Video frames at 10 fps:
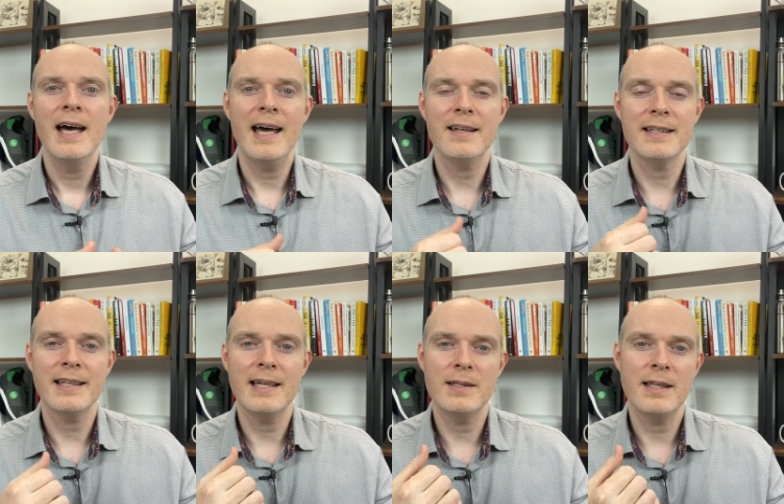And I think
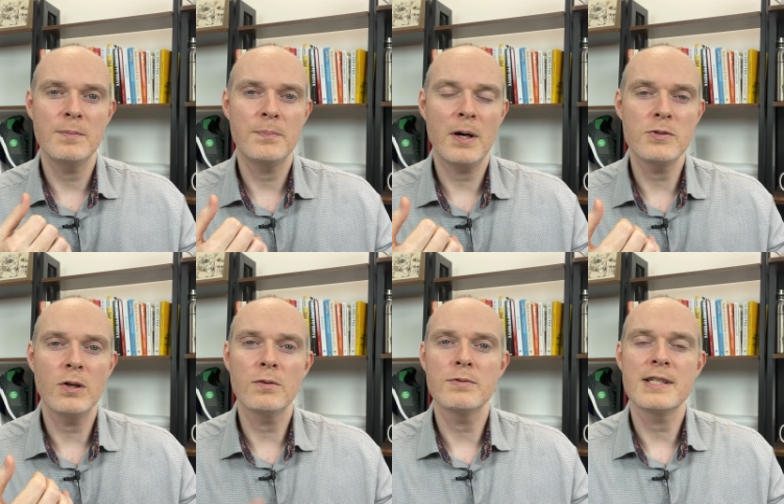they, they pose a
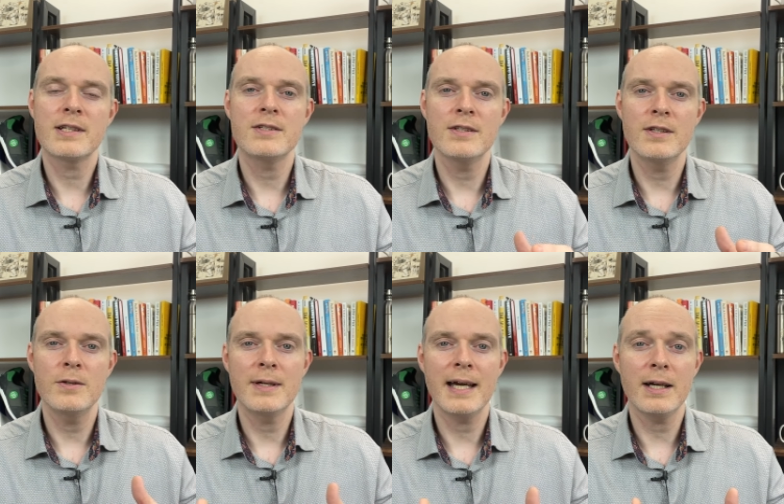lot of risk to
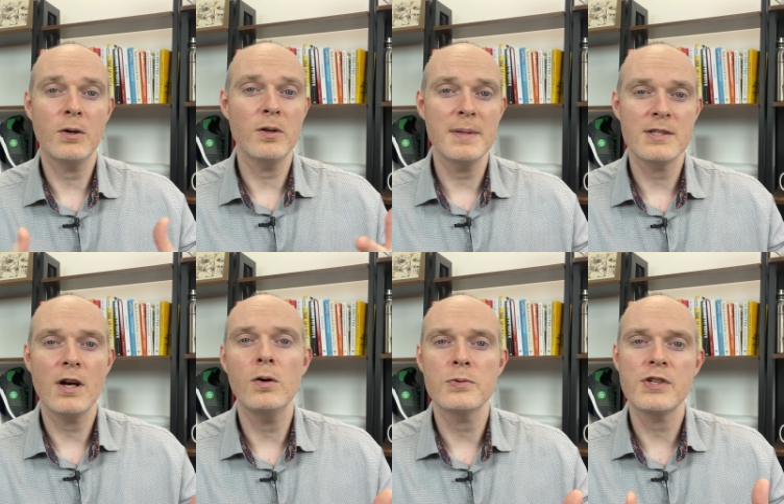the UK economy as a
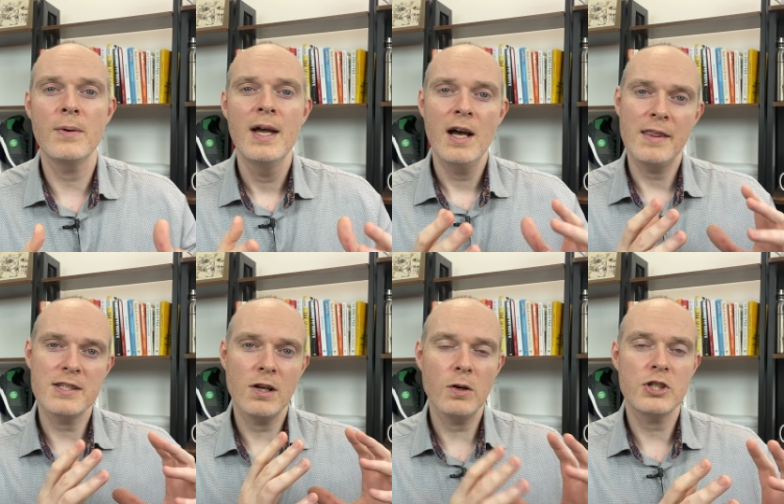whole. So
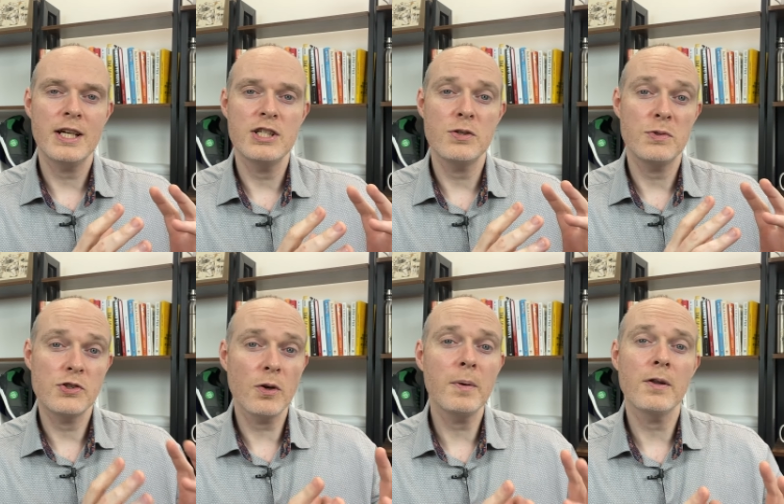there's a lot of changes that would
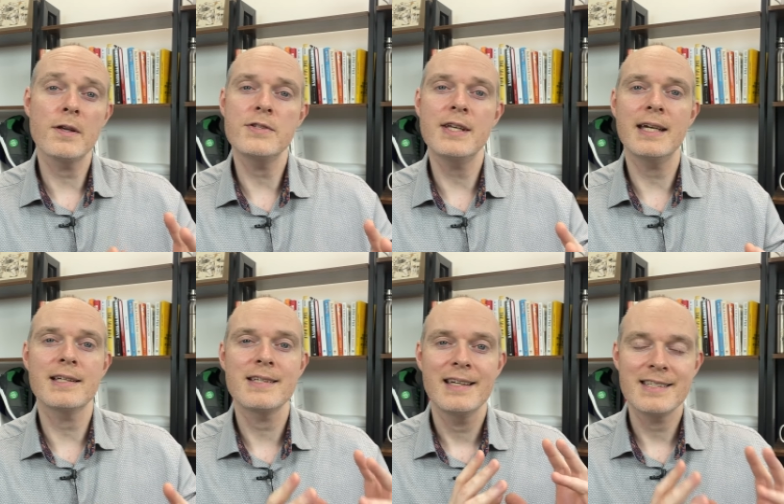stop a lot of those
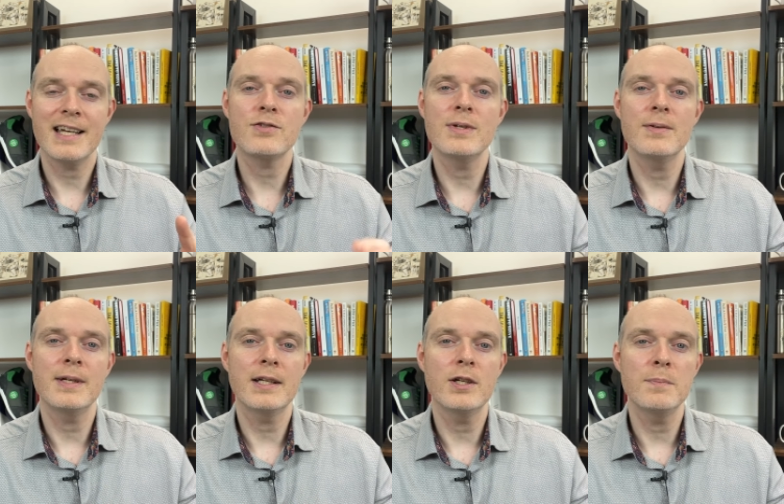things. So that's really,
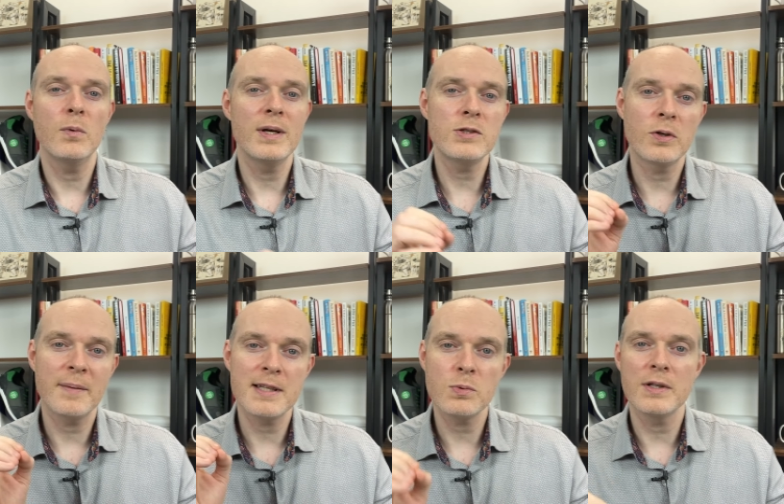really good. But we're talking
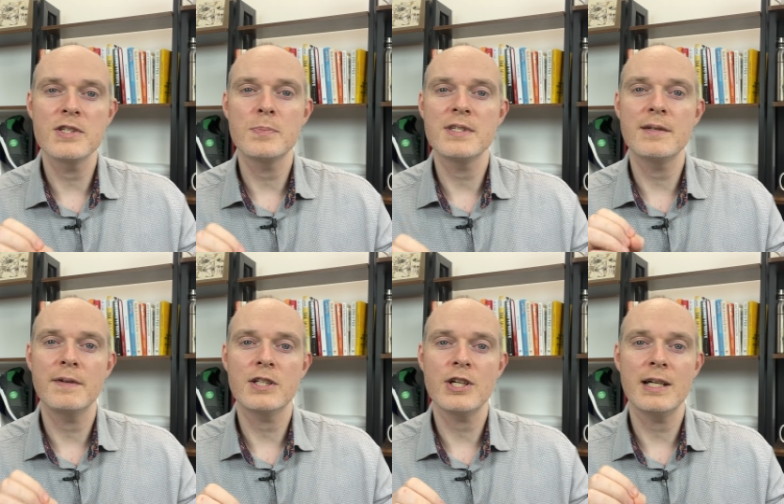about this one
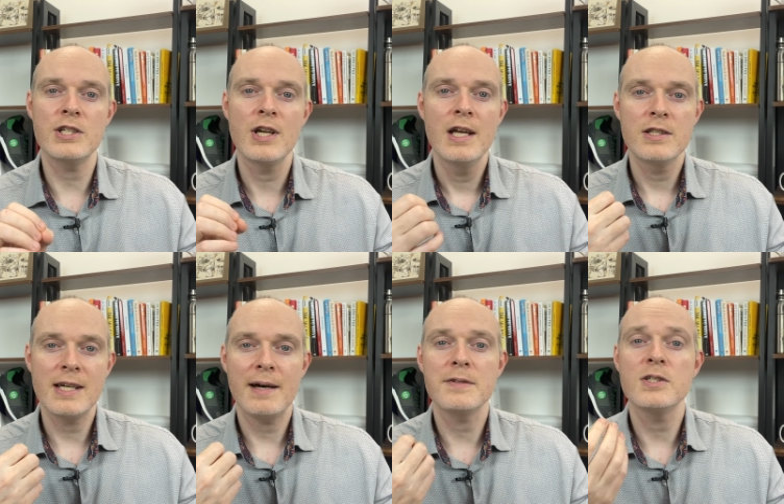specific change to
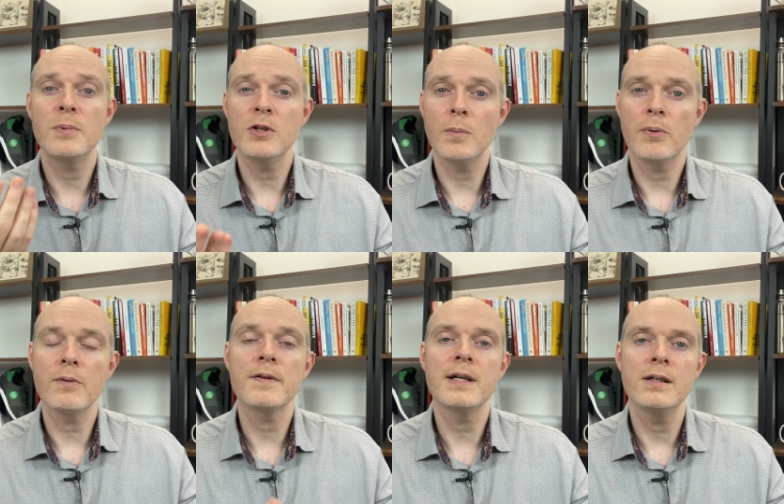having to put your
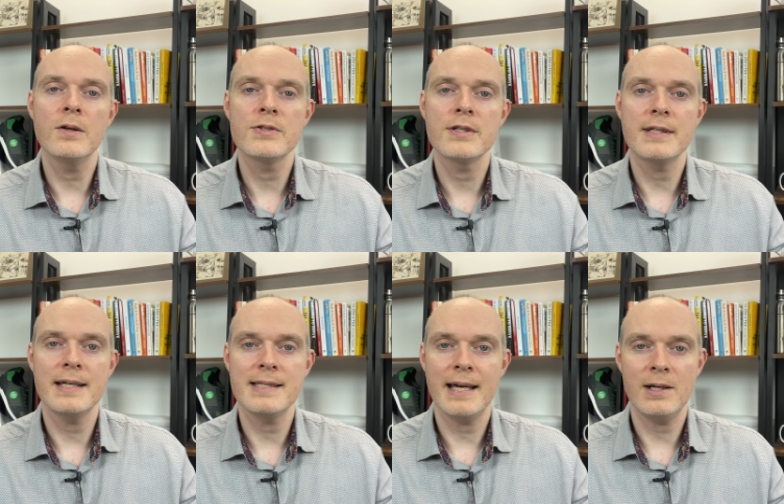profit and loss
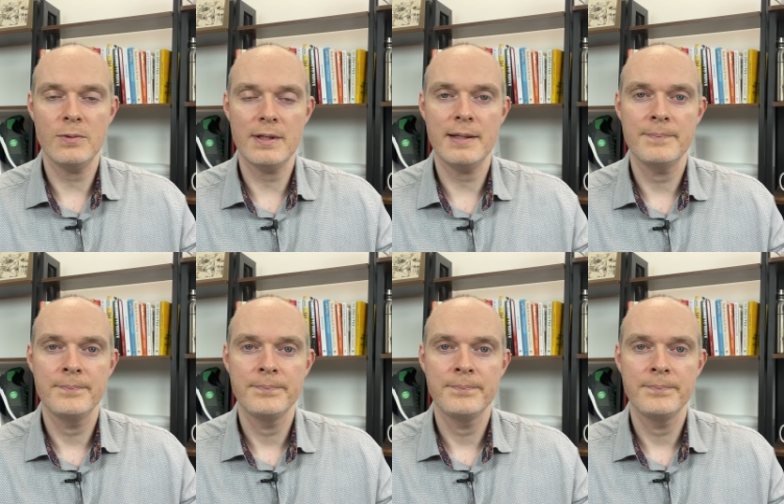data out there.